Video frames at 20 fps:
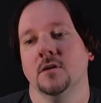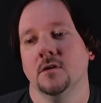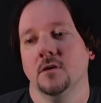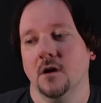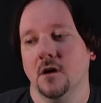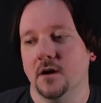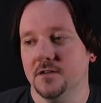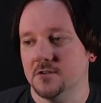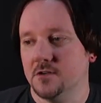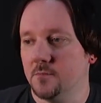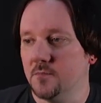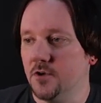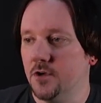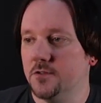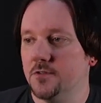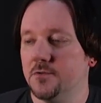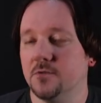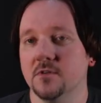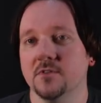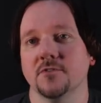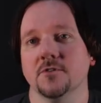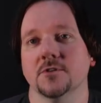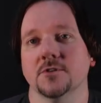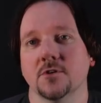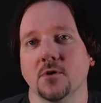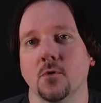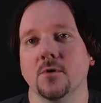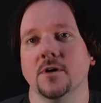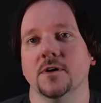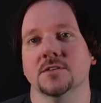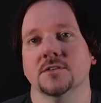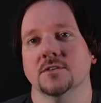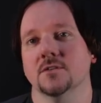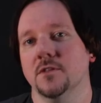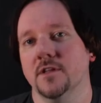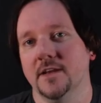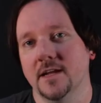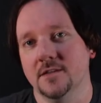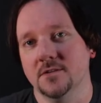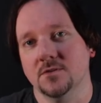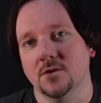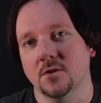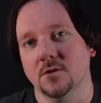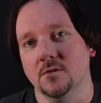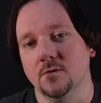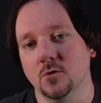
All right, so I'm good through the first chorus. So then I'd start